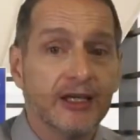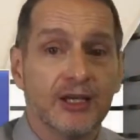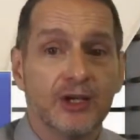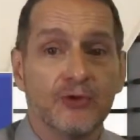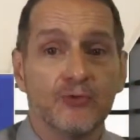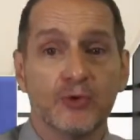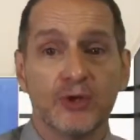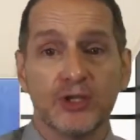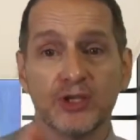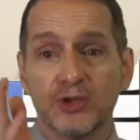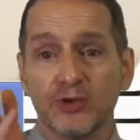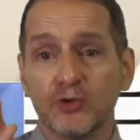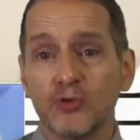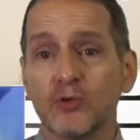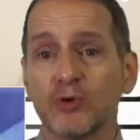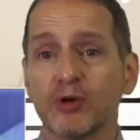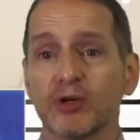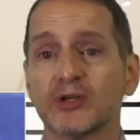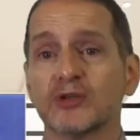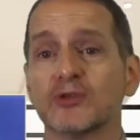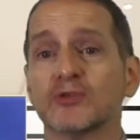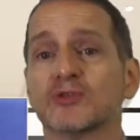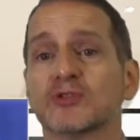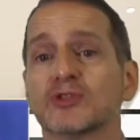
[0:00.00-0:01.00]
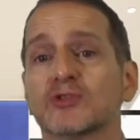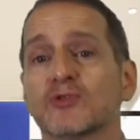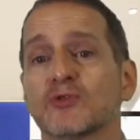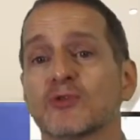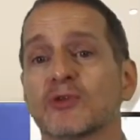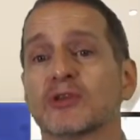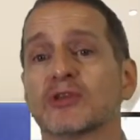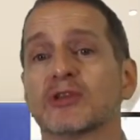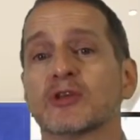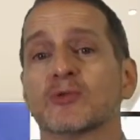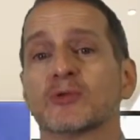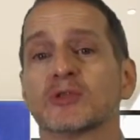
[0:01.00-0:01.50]
if when you were a new
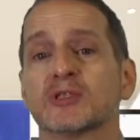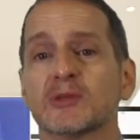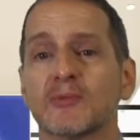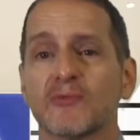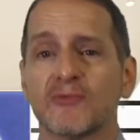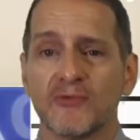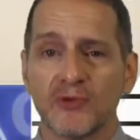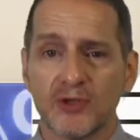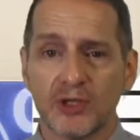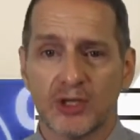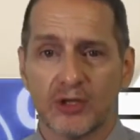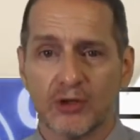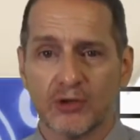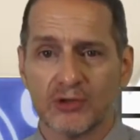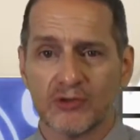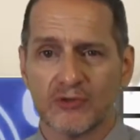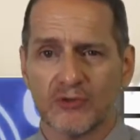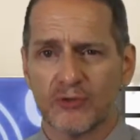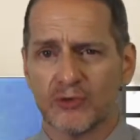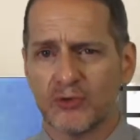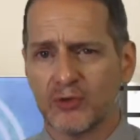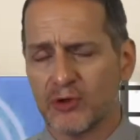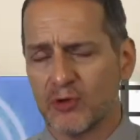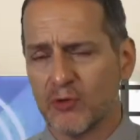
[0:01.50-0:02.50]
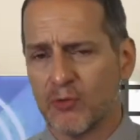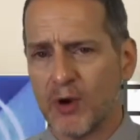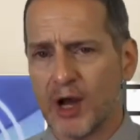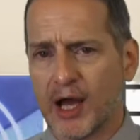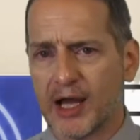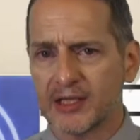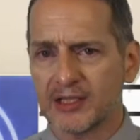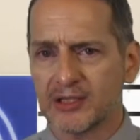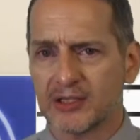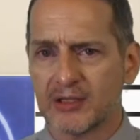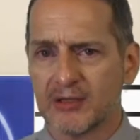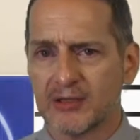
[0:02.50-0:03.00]
student, there was some videos for you to
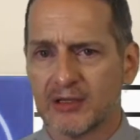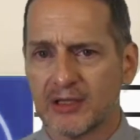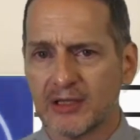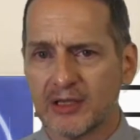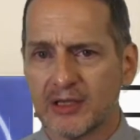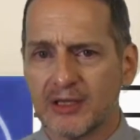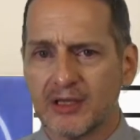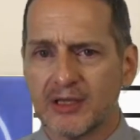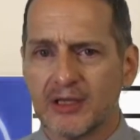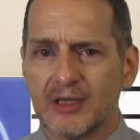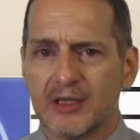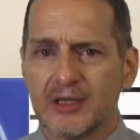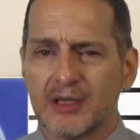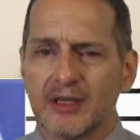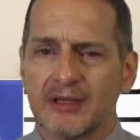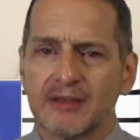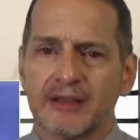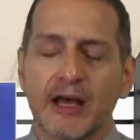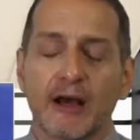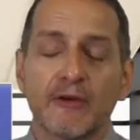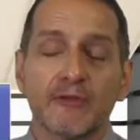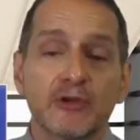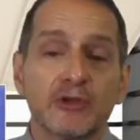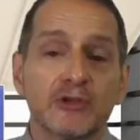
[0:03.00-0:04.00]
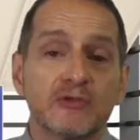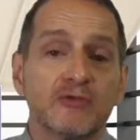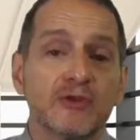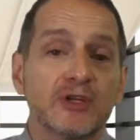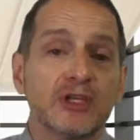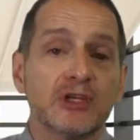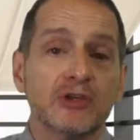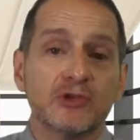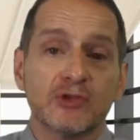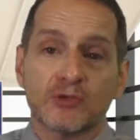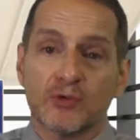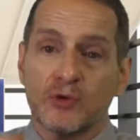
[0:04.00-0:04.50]
watch? Now, those
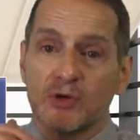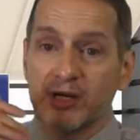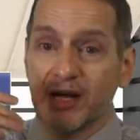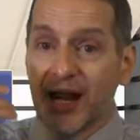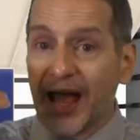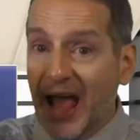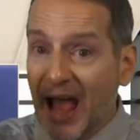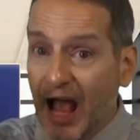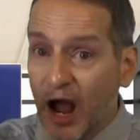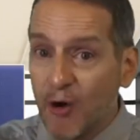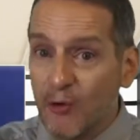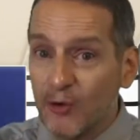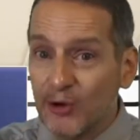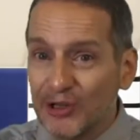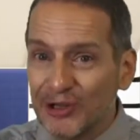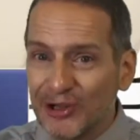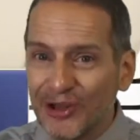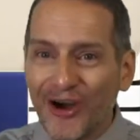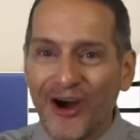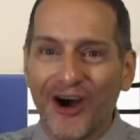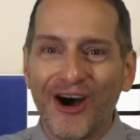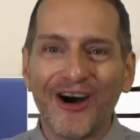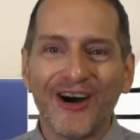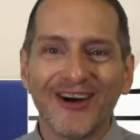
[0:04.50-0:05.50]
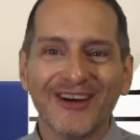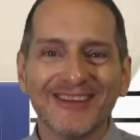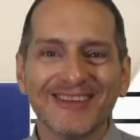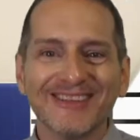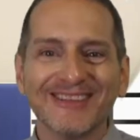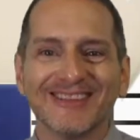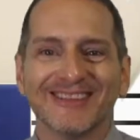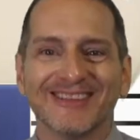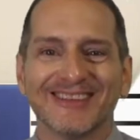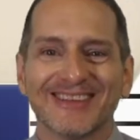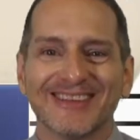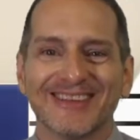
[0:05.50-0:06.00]
videos were an hour long.
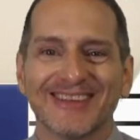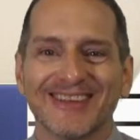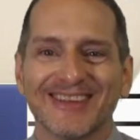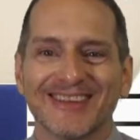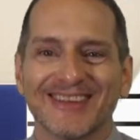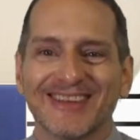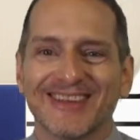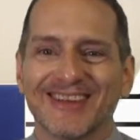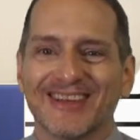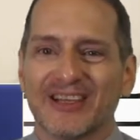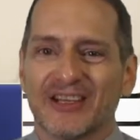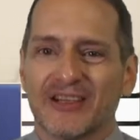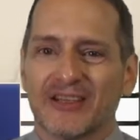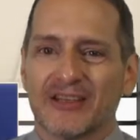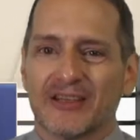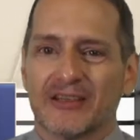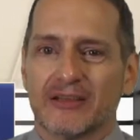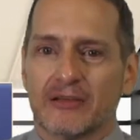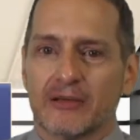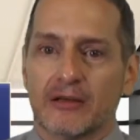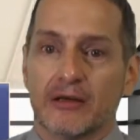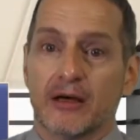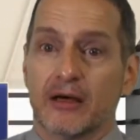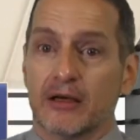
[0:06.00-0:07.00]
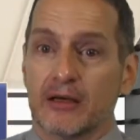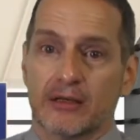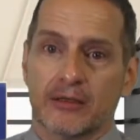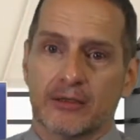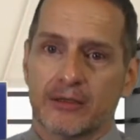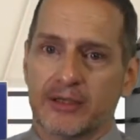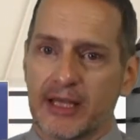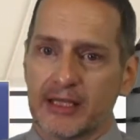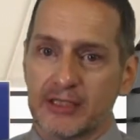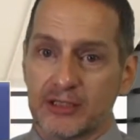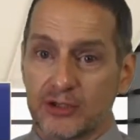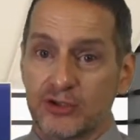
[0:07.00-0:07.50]
Oh,
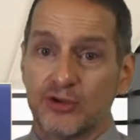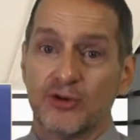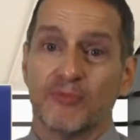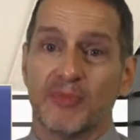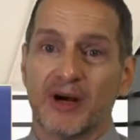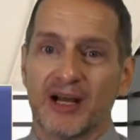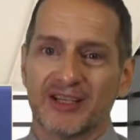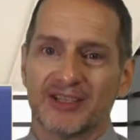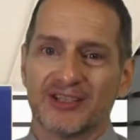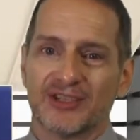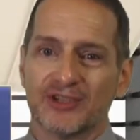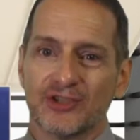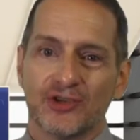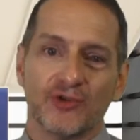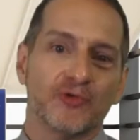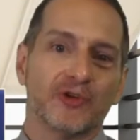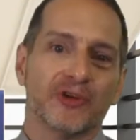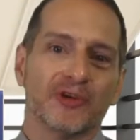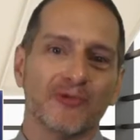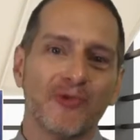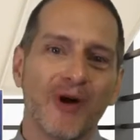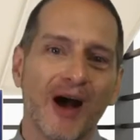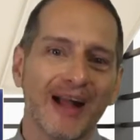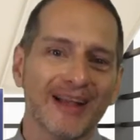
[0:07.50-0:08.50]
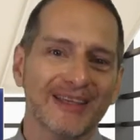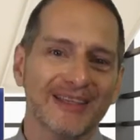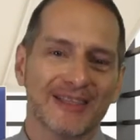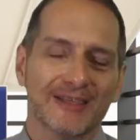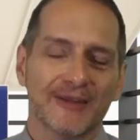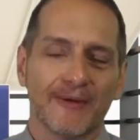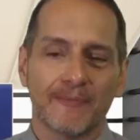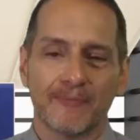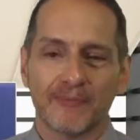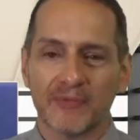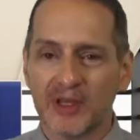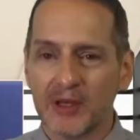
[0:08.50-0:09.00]
that's too much. You wouldn't watch
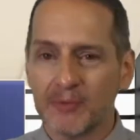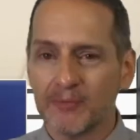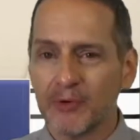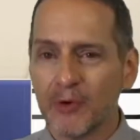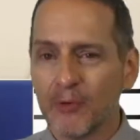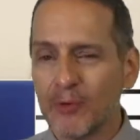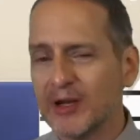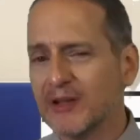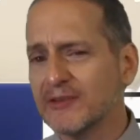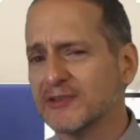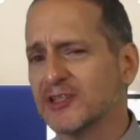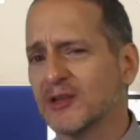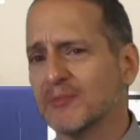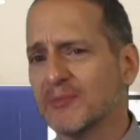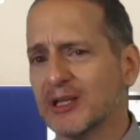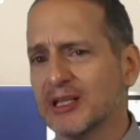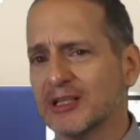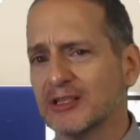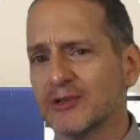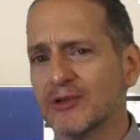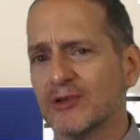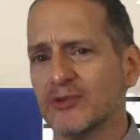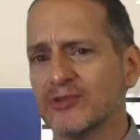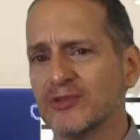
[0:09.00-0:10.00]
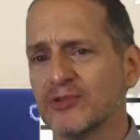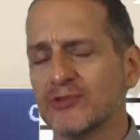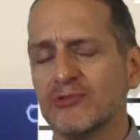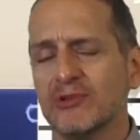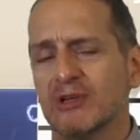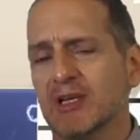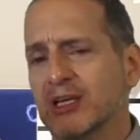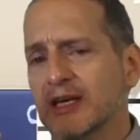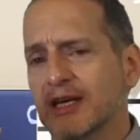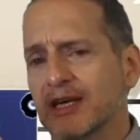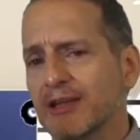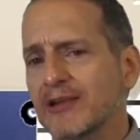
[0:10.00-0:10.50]
them. But what if somebody told
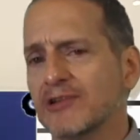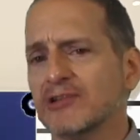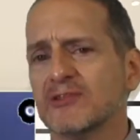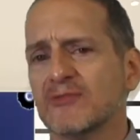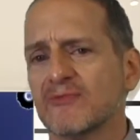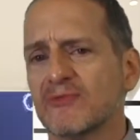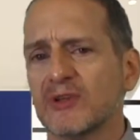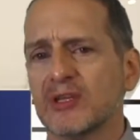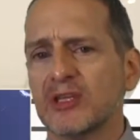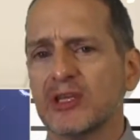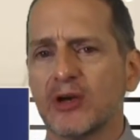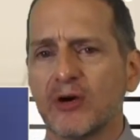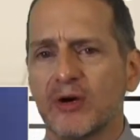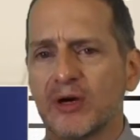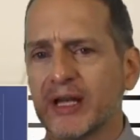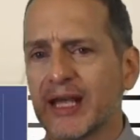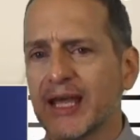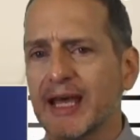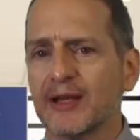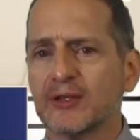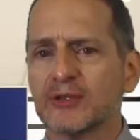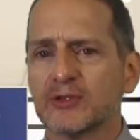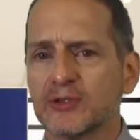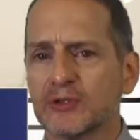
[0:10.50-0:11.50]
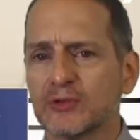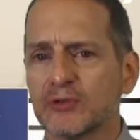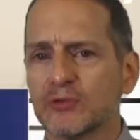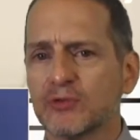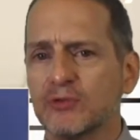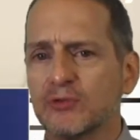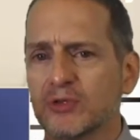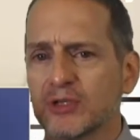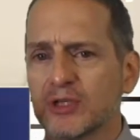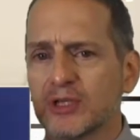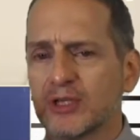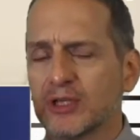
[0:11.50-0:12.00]
you, here's a video on how
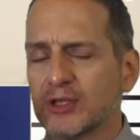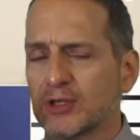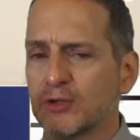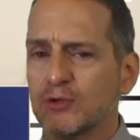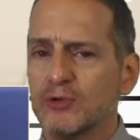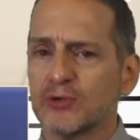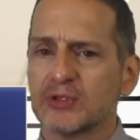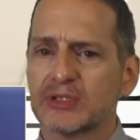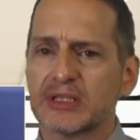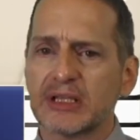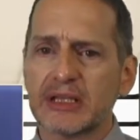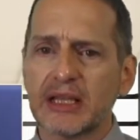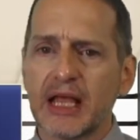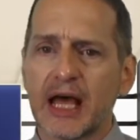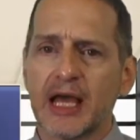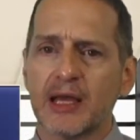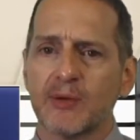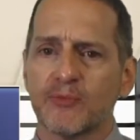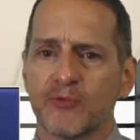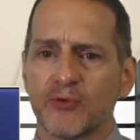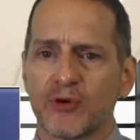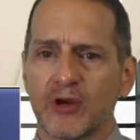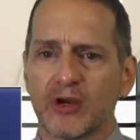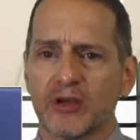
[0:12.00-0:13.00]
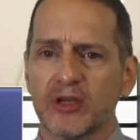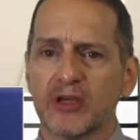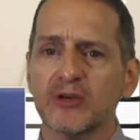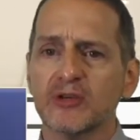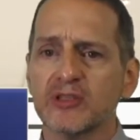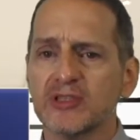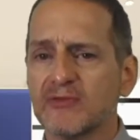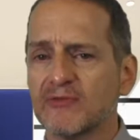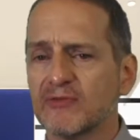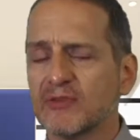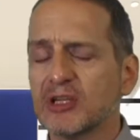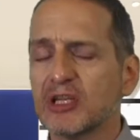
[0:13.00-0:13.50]
to use the library.
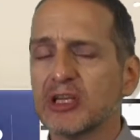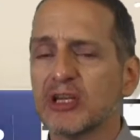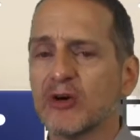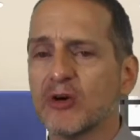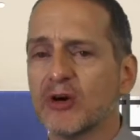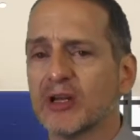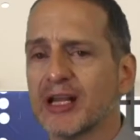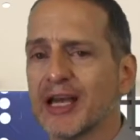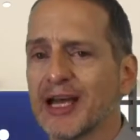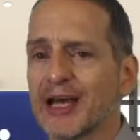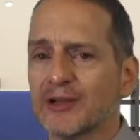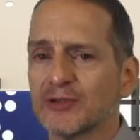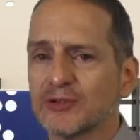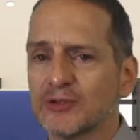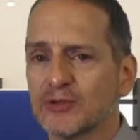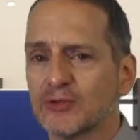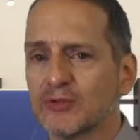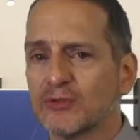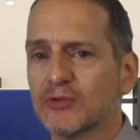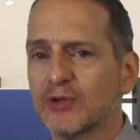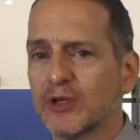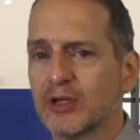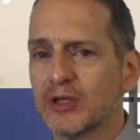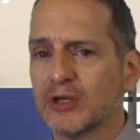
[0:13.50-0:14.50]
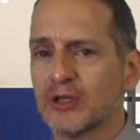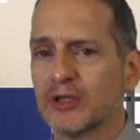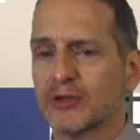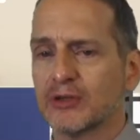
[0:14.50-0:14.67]
Here's a video on how to